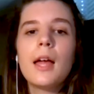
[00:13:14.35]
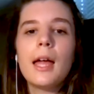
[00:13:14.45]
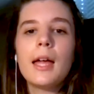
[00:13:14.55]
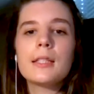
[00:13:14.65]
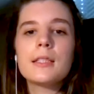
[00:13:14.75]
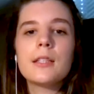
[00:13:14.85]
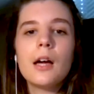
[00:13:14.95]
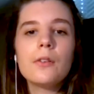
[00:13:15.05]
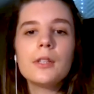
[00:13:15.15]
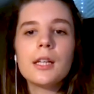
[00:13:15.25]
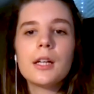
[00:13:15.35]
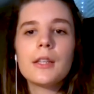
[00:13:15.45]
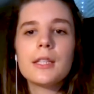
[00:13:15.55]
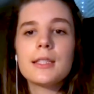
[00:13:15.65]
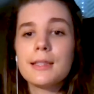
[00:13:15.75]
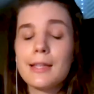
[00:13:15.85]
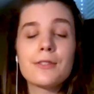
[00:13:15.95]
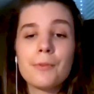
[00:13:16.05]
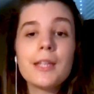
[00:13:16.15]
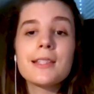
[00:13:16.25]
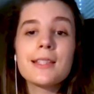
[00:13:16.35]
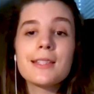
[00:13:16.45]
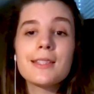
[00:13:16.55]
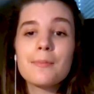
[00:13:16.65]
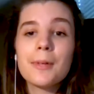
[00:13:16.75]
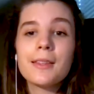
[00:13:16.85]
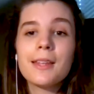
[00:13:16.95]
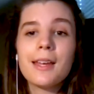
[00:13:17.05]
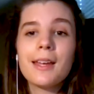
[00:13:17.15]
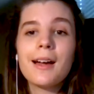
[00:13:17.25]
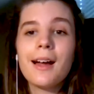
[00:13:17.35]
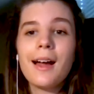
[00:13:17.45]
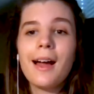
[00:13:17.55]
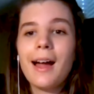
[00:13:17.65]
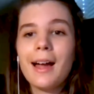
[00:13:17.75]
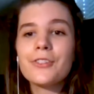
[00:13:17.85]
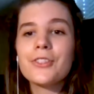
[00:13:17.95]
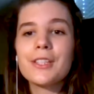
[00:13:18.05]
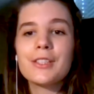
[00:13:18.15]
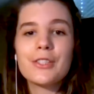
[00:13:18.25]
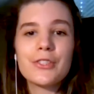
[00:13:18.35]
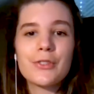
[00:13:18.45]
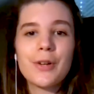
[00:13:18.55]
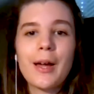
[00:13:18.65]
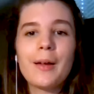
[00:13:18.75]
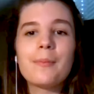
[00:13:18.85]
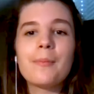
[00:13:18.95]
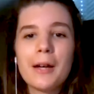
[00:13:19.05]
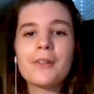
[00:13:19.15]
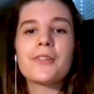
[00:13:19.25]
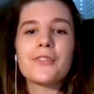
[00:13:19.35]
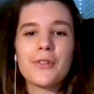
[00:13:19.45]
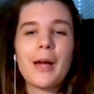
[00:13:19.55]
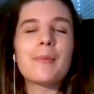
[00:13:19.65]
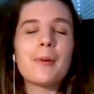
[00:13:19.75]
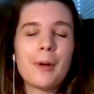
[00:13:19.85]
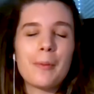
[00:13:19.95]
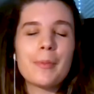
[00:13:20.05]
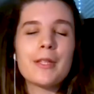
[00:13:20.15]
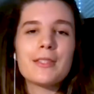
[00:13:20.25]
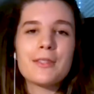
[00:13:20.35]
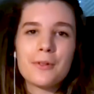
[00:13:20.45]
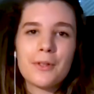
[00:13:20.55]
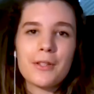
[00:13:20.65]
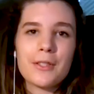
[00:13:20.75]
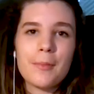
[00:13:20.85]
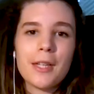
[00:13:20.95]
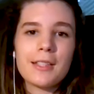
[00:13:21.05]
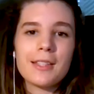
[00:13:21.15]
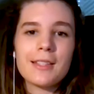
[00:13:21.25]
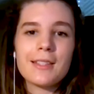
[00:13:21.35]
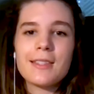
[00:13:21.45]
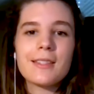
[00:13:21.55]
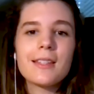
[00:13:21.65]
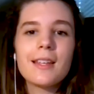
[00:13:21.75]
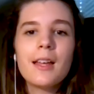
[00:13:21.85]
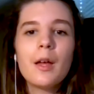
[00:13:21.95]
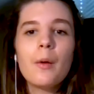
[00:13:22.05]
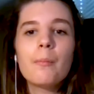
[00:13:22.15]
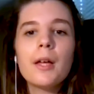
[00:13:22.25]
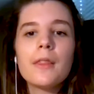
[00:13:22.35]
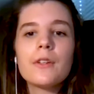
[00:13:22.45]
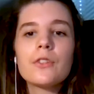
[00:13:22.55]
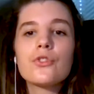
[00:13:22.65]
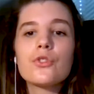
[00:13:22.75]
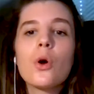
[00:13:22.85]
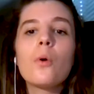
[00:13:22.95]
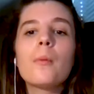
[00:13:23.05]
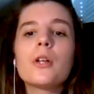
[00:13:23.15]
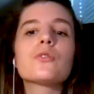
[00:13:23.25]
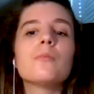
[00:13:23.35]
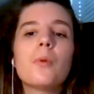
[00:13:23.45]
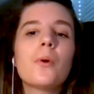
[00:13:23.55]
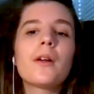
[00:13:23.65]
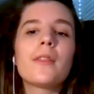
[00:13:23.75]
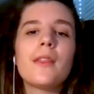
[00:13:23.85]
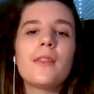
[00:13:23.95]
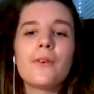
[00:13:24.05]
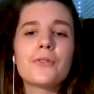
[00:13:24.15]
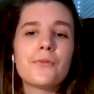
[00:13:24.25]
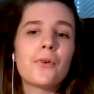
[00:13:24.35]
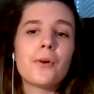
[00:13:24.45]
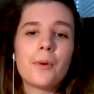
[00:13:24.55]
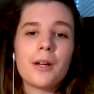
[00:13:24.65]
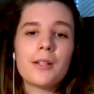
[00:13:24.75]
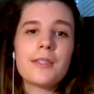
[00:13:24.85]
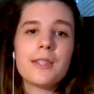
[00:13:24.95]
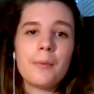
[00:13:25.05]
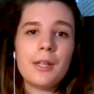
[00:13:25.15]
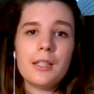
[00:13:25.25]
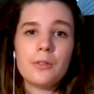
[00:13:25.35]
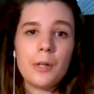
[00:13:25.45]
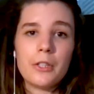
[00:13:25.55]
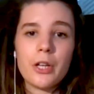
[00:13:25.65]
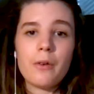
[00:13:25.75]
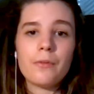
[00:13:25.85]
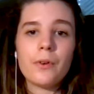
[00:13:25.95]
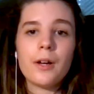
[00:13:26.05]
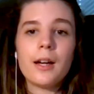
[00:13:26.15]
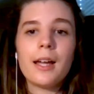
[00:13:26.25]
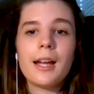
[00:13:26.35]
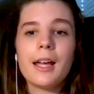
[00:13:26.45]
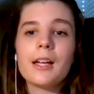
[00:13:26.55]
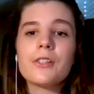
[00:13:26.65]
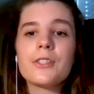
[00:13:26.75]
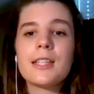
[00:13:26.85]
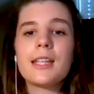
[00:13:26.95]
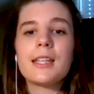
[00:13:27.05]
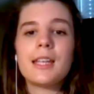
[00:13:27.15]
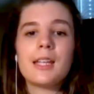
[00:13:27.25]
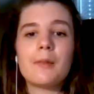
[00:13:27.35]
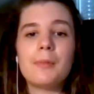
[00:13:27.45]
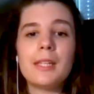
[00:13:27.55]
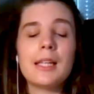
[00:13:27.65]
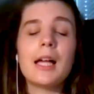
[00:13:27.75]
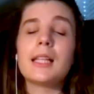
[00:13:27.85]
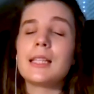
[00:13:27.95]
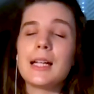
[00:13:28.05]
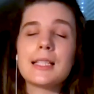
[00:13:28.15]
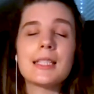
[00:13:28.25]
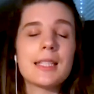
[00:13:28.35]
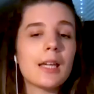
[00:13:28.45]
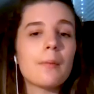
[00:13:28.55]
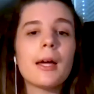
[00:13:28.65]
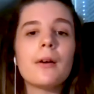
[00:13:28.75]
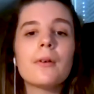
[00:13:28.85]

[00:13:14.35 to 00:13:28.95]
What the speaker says: And not only are these less racist, but they actually better describe their purpose through their semantics. But there's so much more than those 4 words that we need to watch out for. And I understand that it can be a lot to think about.